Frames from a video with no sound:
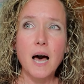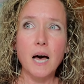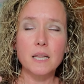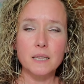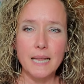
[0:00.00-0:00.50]

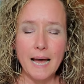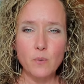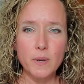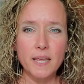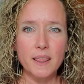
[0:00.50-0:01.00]

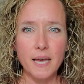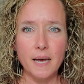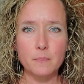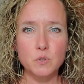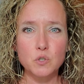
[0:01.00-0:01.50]
allowing
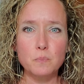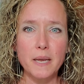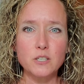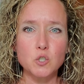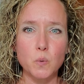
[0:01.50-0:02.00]
them to
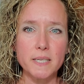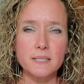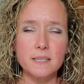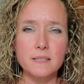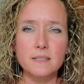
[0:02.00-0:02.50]
make
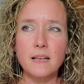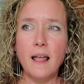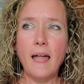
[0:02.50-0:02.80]
choices